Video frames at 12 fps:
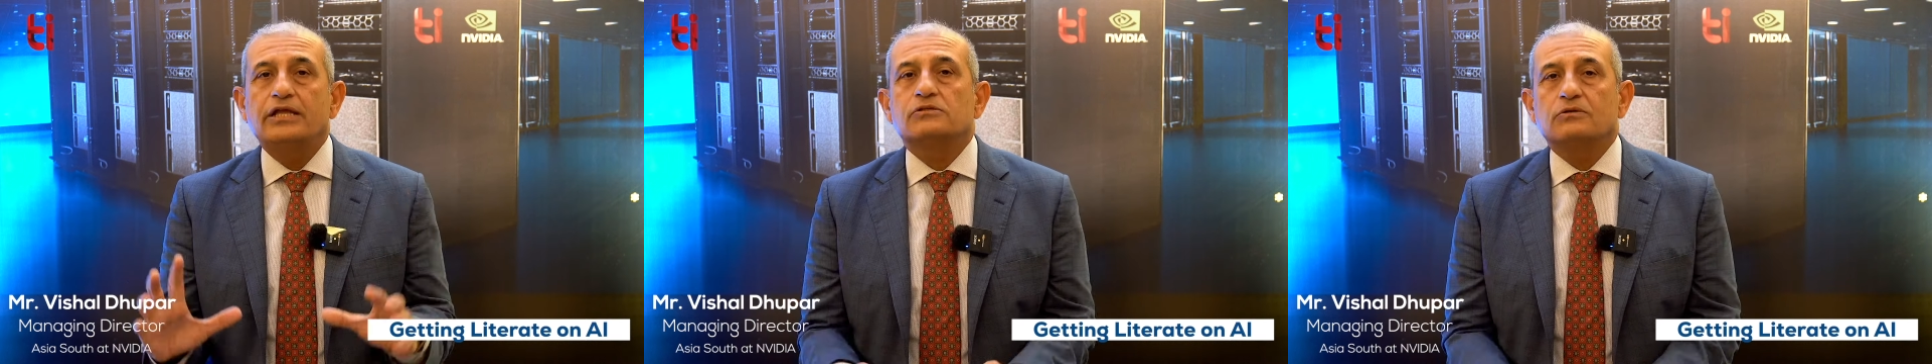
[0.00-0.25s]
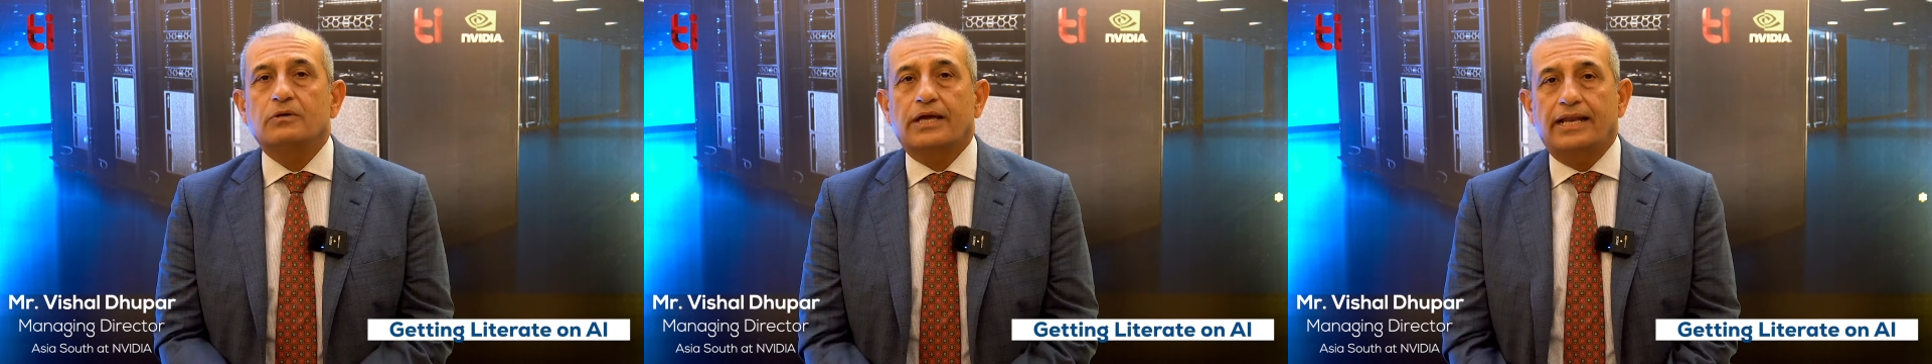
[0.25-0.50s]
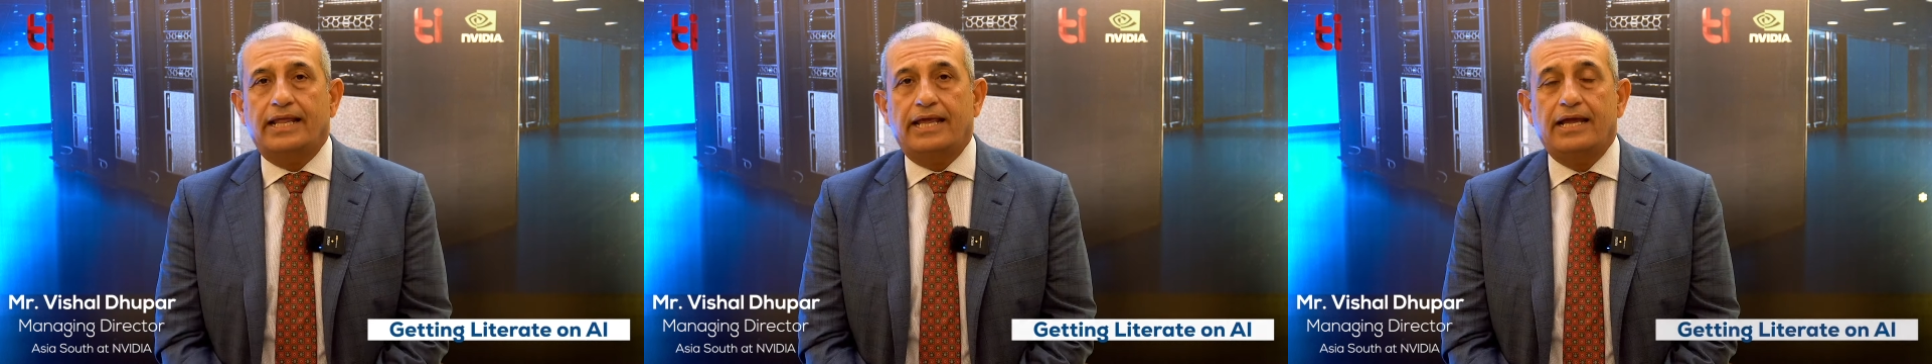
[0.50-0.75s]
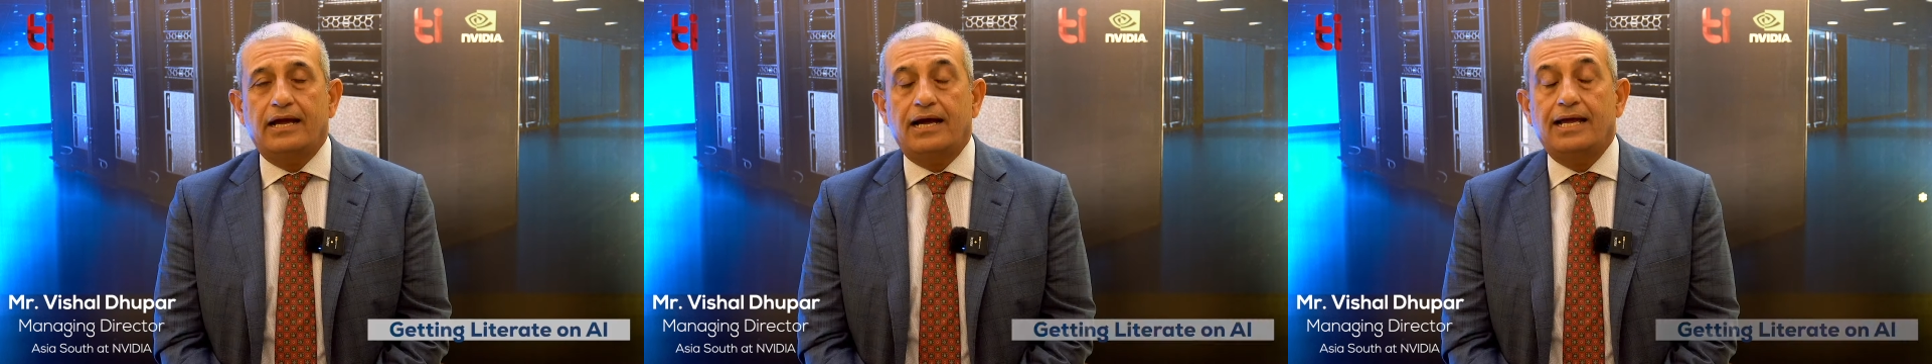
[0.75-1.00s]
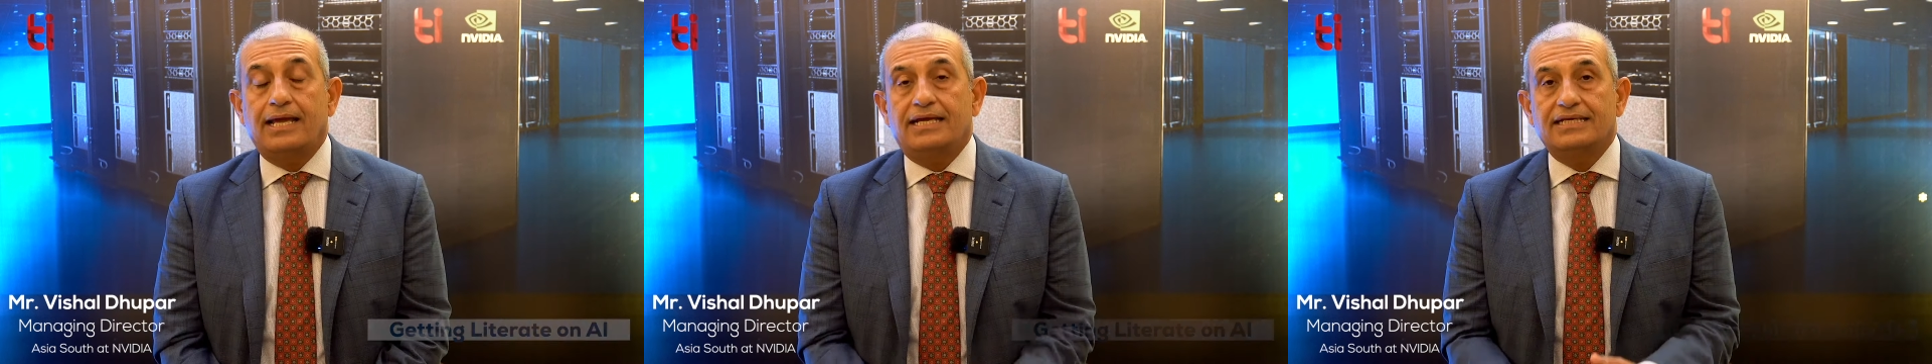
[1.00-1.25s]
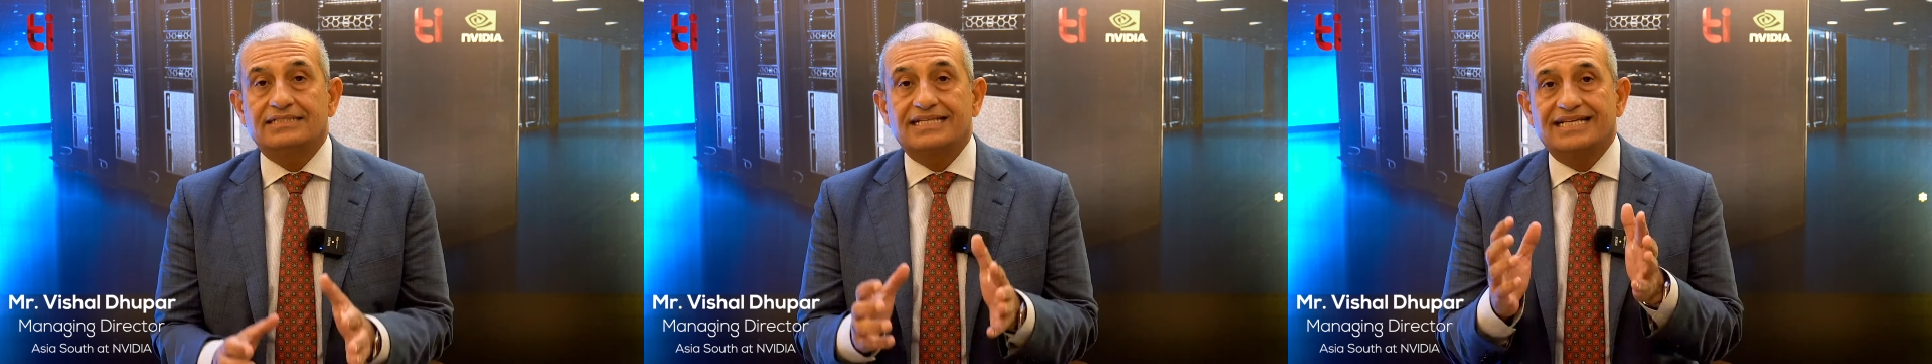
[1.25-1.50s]
to look at AI
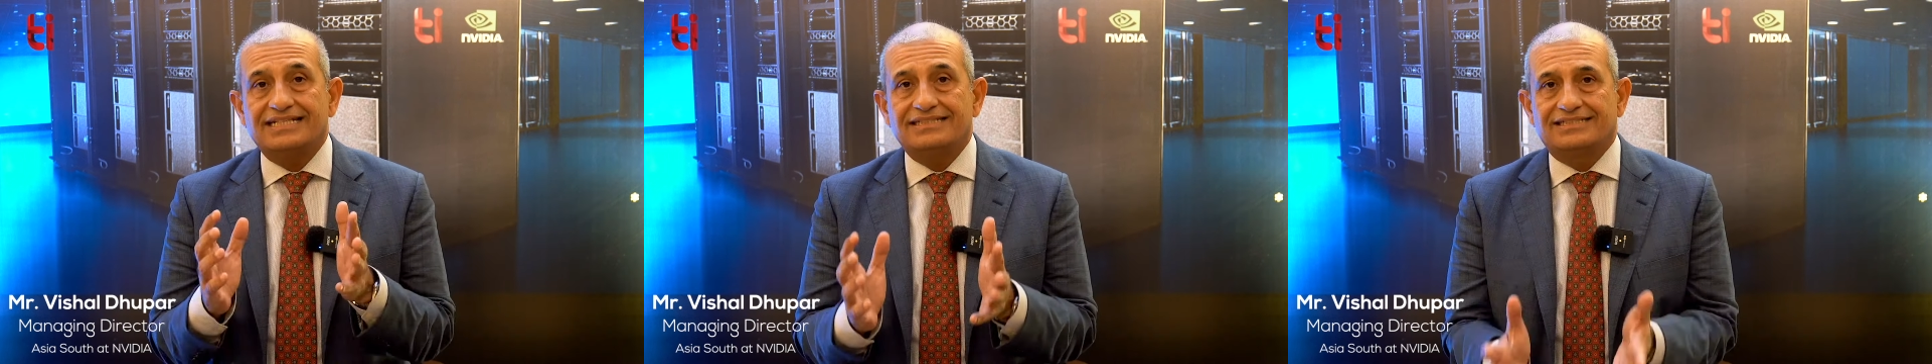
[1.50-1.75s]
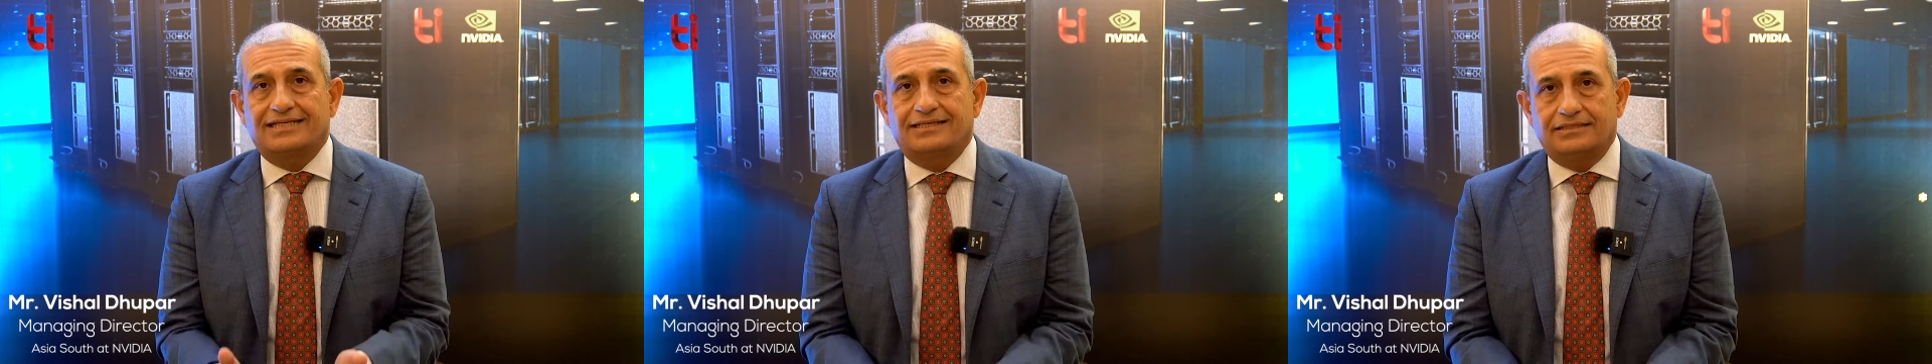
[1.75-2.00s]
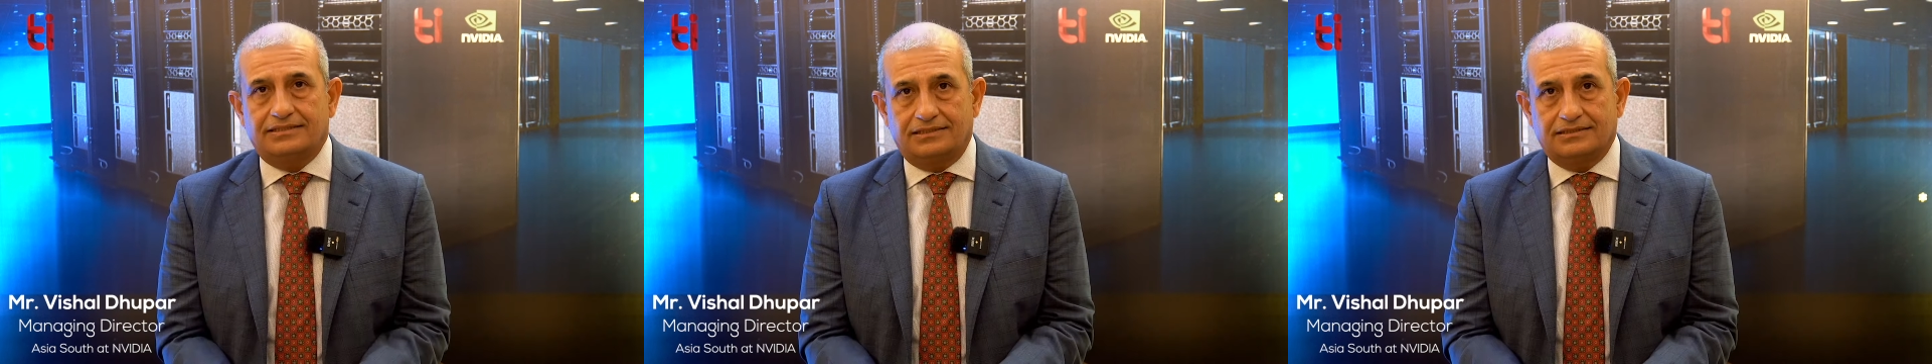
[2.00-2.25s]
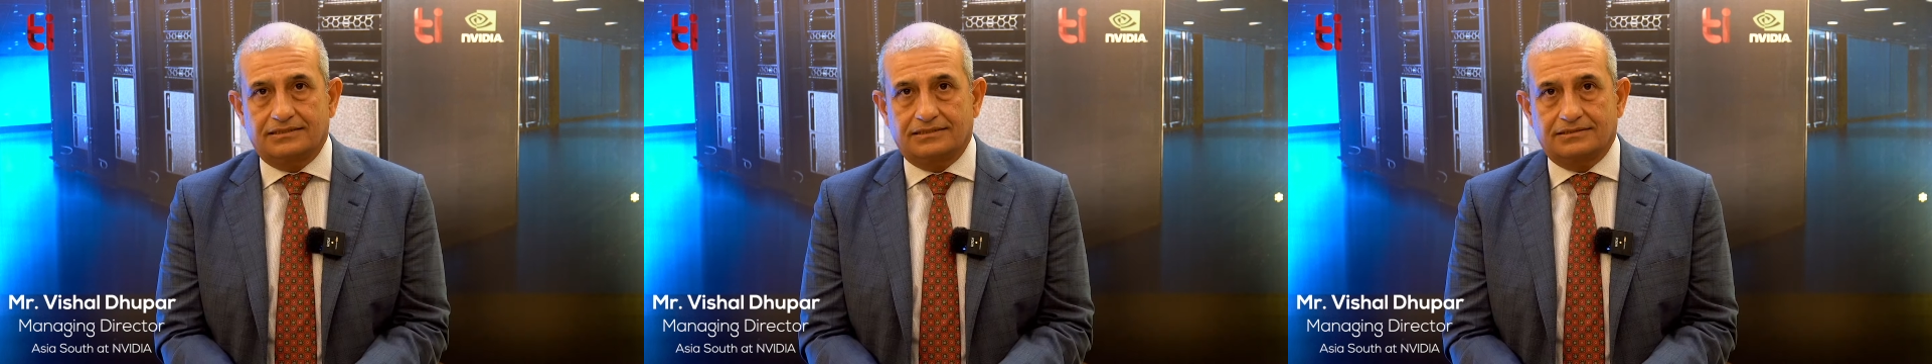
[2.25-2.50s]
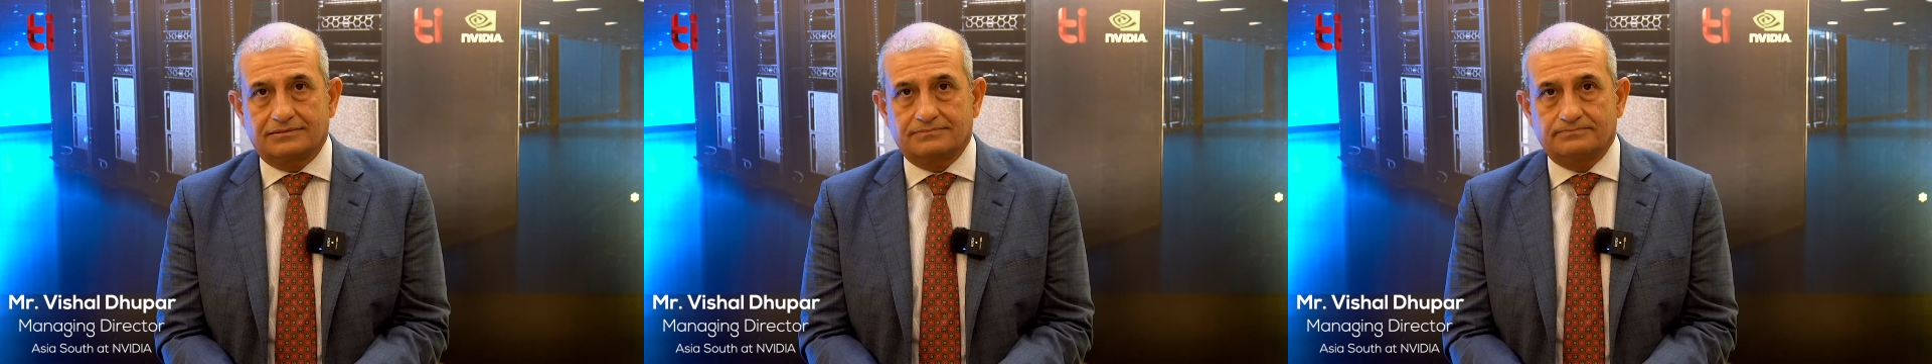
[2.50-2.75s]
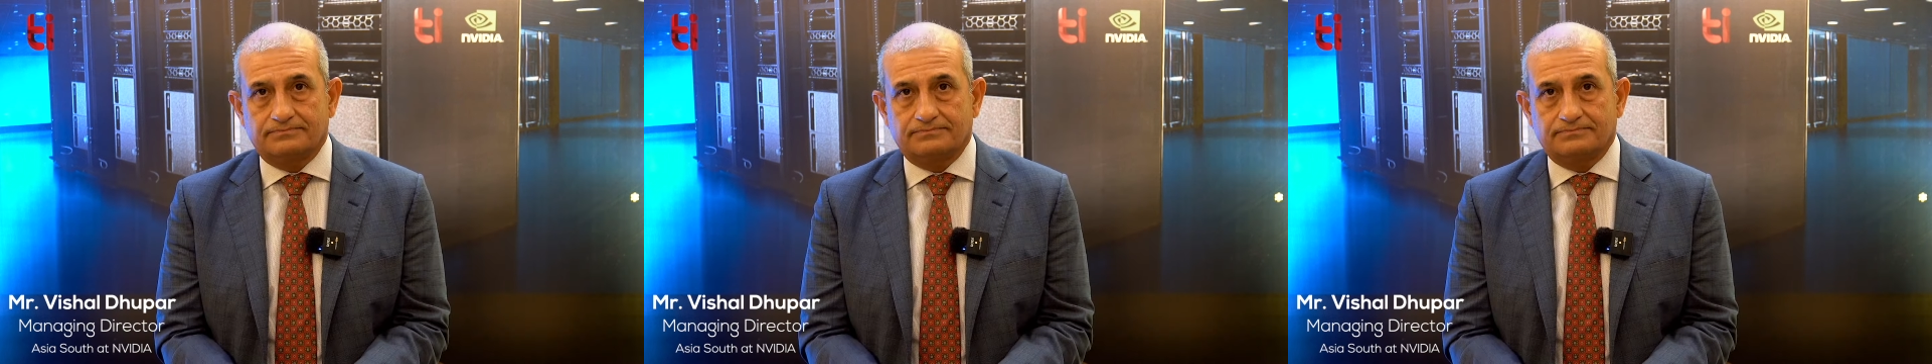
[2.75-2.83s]
is intelligence.